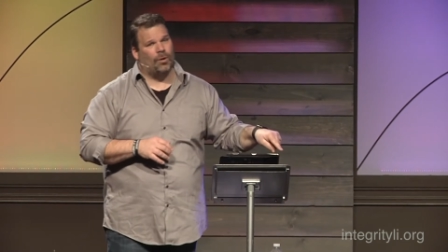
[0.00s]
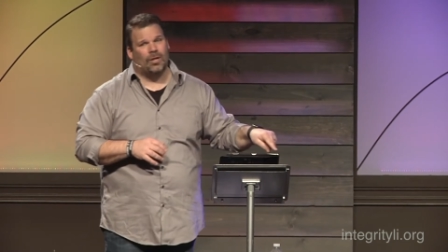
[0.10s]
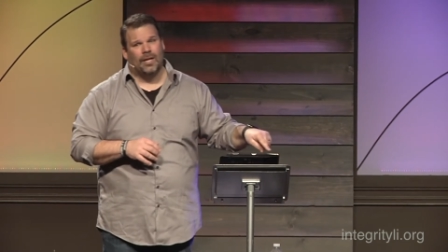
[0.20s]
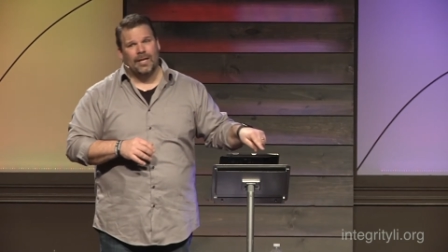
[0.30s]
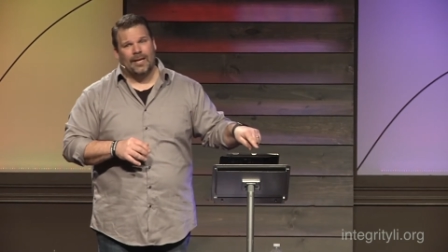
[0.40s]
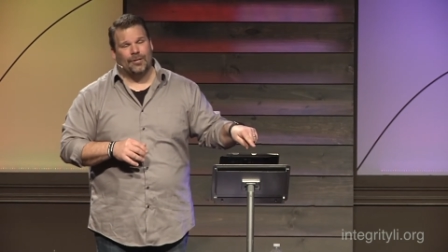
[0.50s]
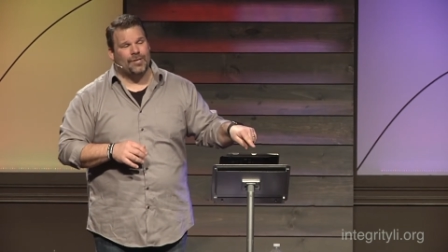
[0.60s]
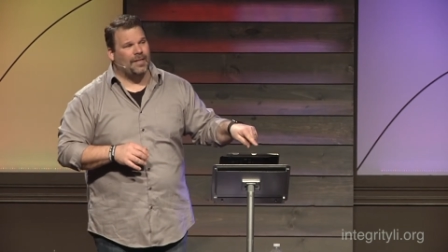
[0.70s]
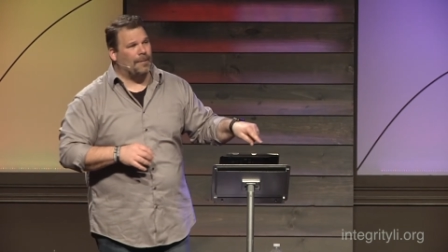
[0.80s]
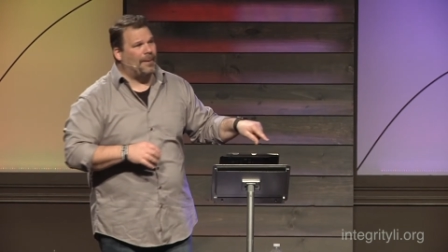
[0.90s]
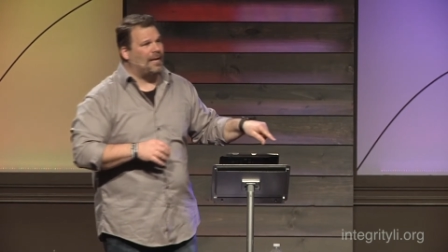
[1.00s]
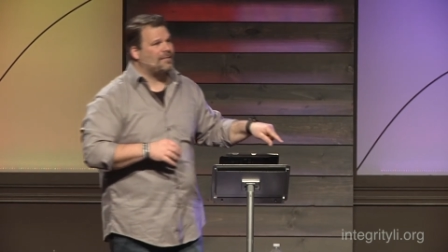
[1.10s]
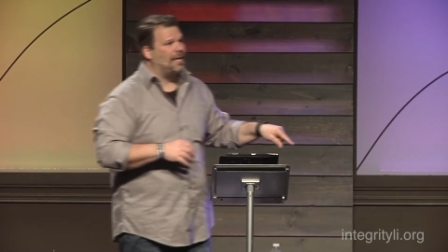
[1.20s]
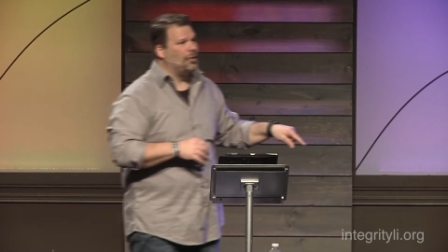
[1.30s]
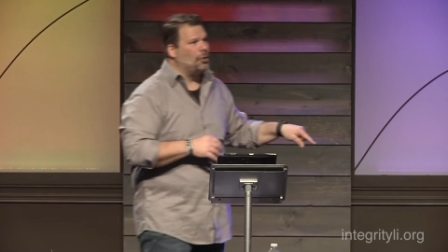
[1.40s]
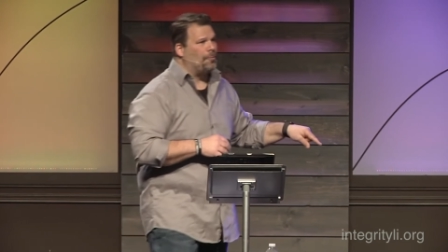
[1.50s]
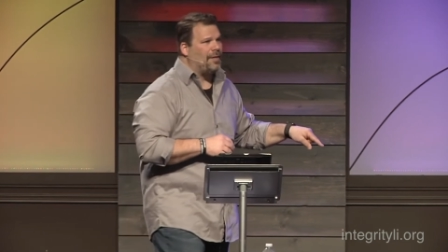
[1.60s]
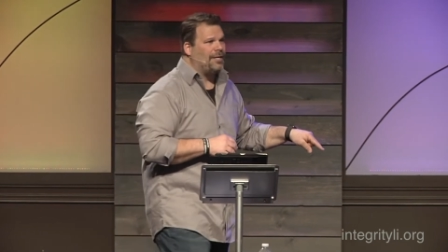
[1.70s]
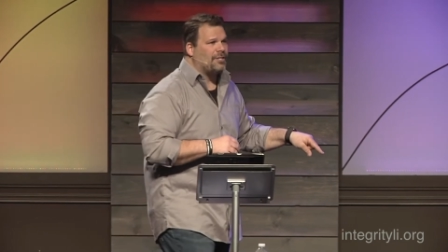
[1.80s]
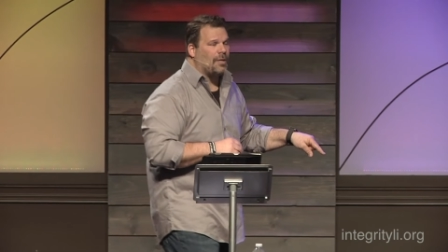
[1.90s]
Well, here's how they get past that hoop.
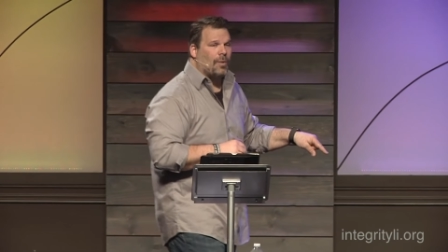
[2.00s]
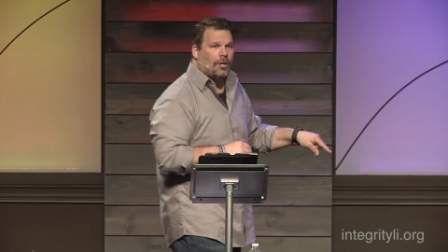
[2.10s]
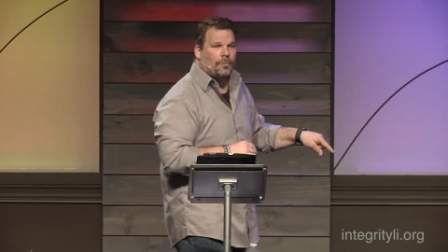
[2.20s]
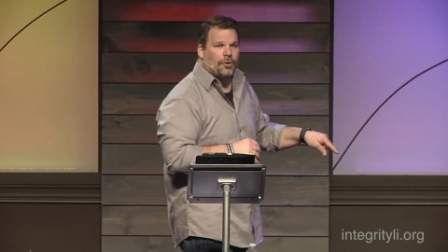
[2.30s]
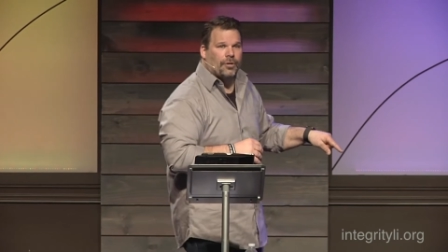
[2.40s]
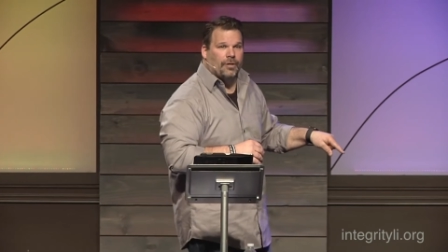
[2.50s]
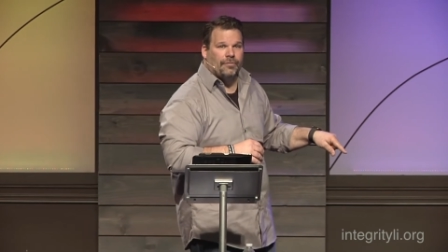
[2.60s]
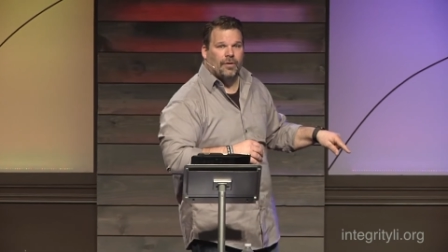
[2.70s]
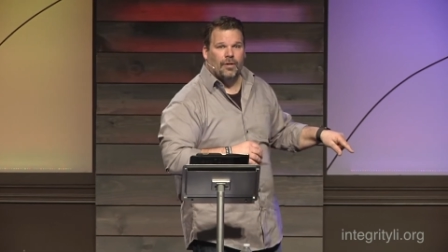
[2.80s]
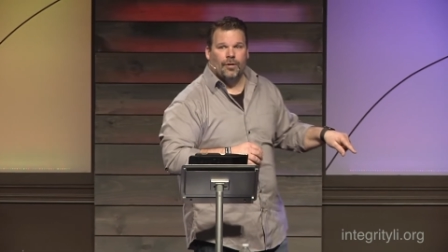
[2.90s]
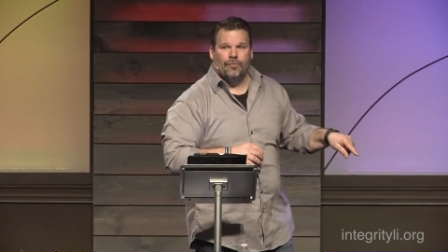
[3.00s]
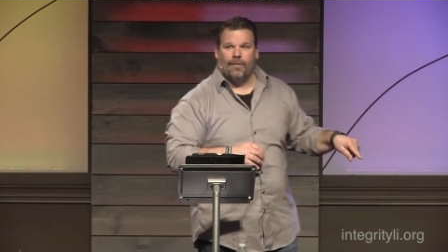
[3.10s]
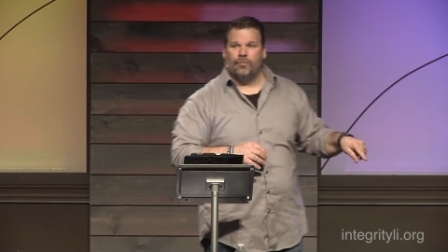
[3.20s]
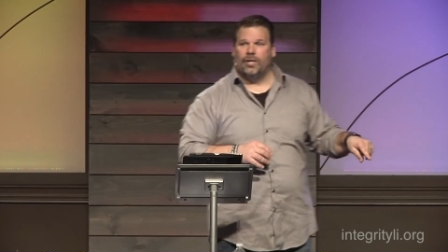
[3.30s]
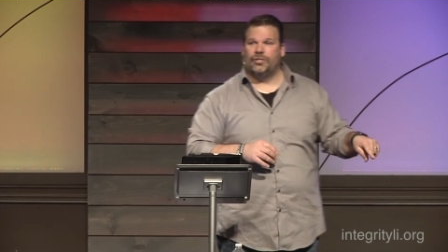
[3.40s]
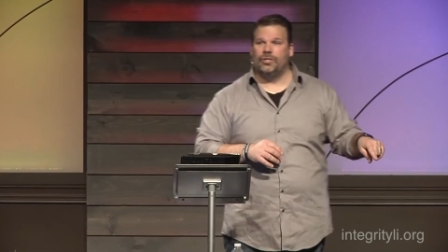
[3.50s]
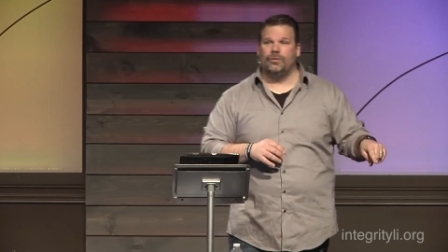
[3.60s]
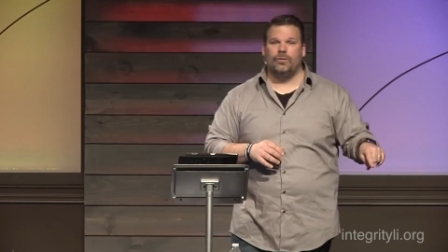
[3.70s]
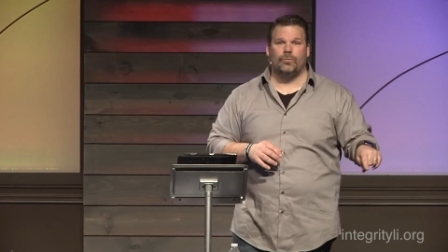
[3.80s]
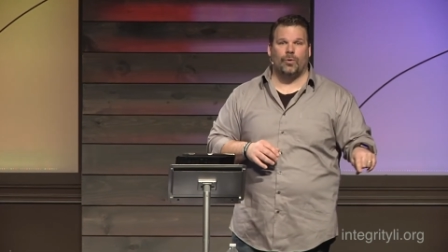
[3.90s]
They just say, well, the book of
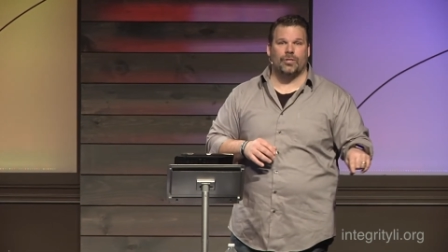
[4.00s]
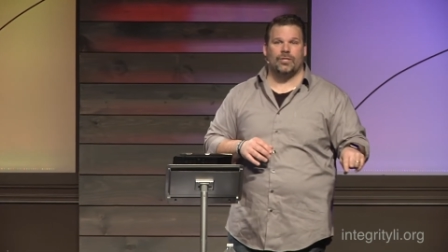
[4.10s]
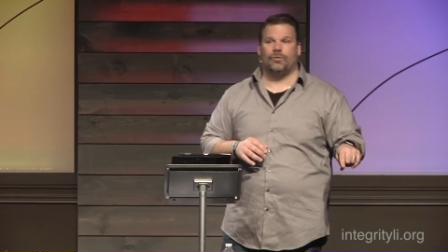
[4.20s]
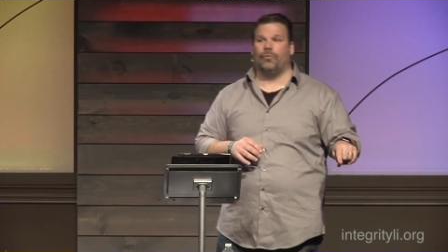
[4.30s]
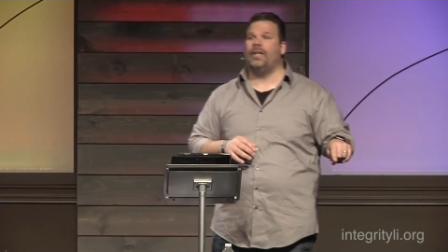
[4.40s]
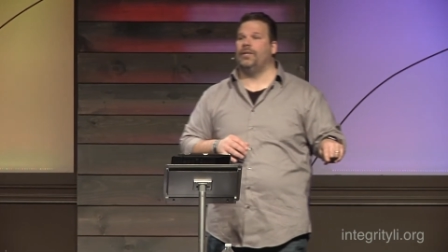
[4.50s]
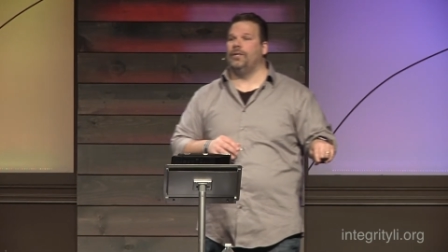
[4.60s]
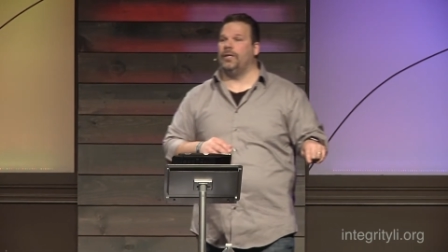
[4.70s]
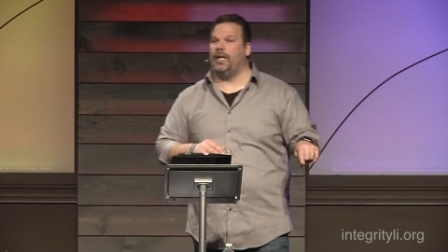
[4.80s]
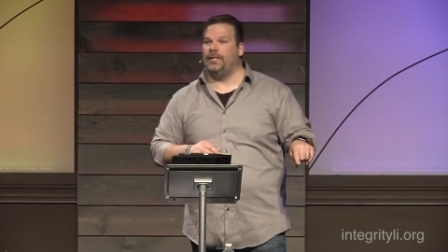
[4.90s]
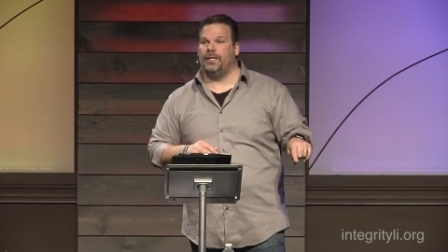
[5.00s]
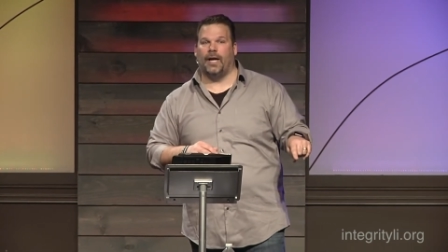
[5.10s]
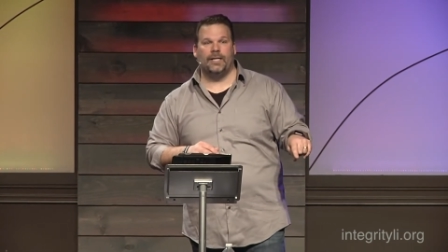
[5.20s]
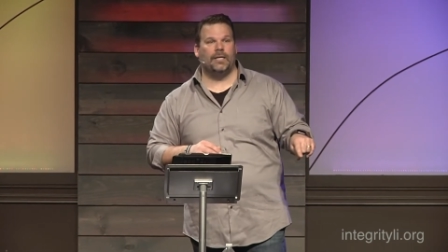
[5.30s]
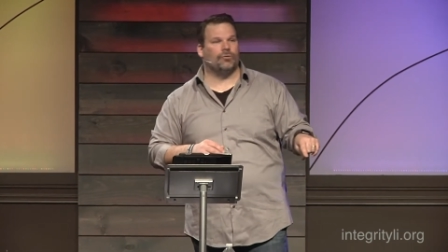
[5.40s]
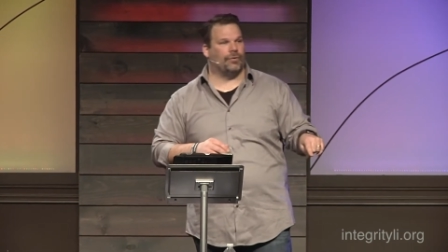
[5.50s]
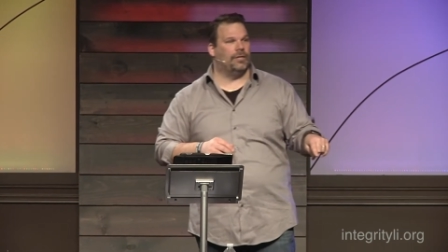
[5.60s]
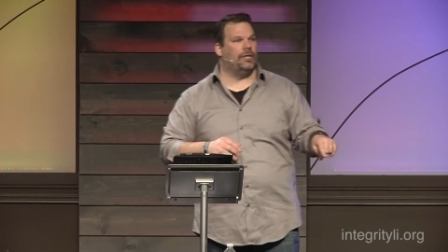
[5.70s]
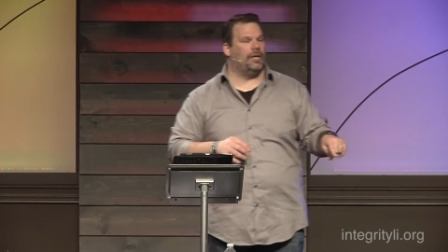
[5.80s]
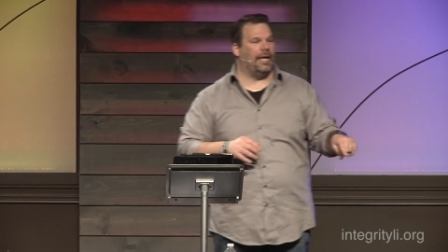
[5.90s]
Revelation wasn't written in AD 90, it was
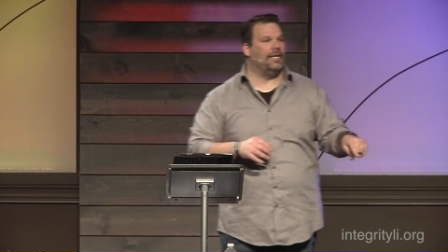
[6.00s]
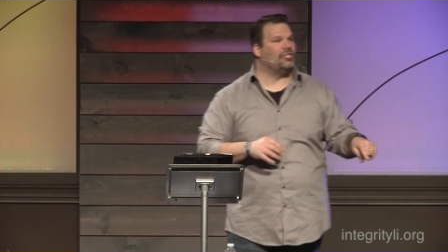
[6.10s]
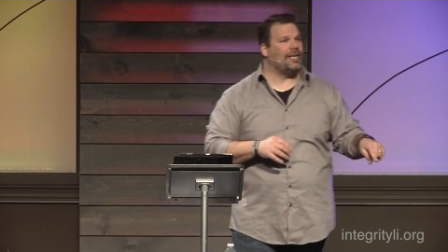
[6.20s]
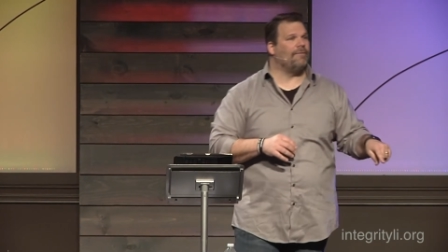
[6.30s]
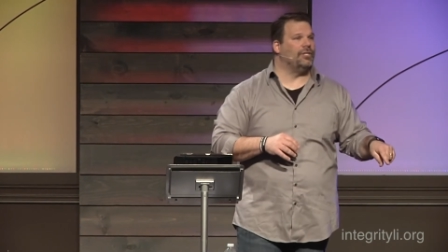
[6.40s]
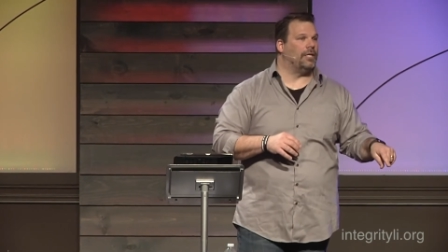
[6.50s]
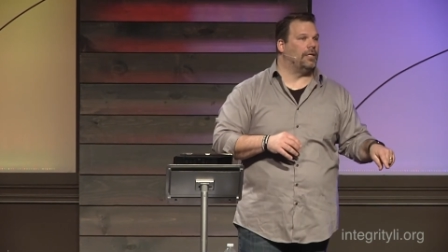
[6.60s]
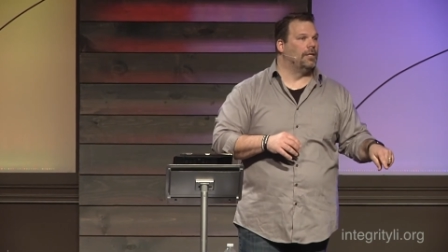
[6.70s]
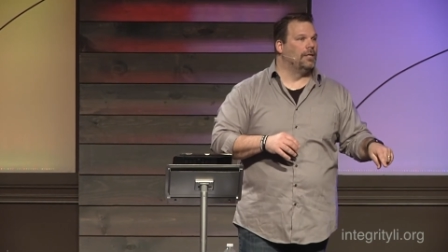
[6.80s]
written in AD 70.